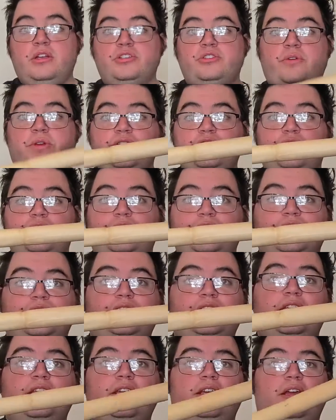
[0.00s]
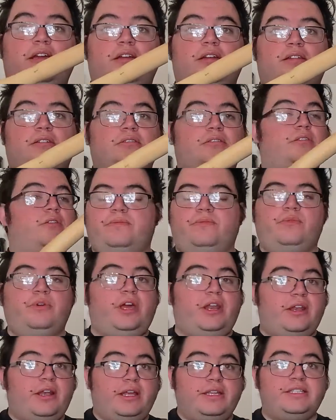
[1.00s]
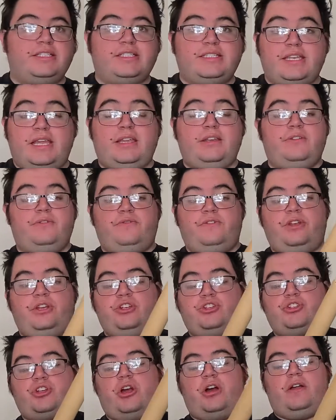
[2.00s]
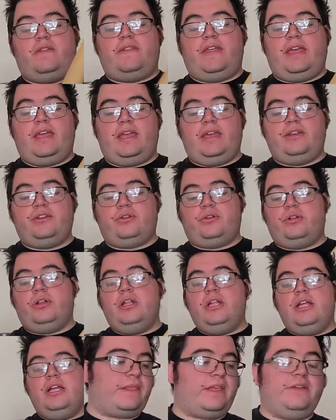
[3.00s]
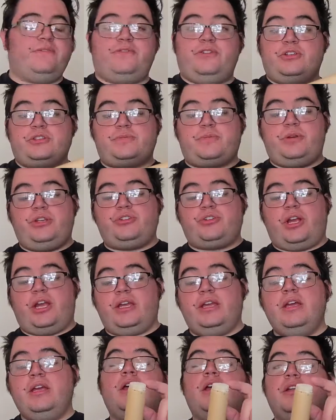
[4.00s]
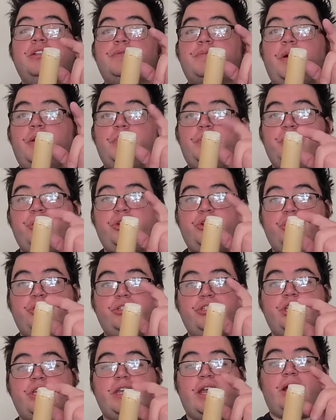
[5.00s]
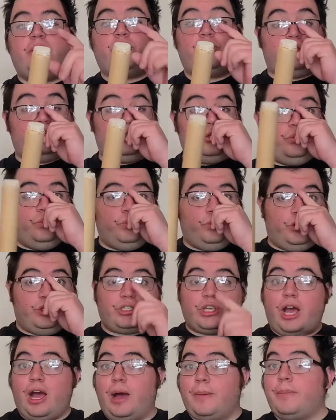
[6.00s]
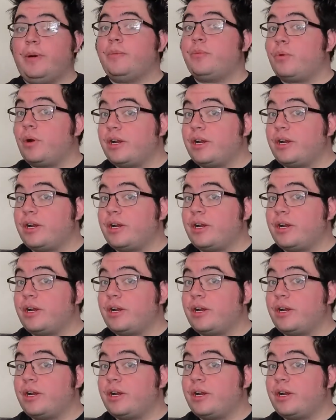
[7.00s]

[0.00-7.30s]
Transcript: So as you can see, we got a nice stained finish on the handle. It feels pretty dry. It's probably good to now glue the top up.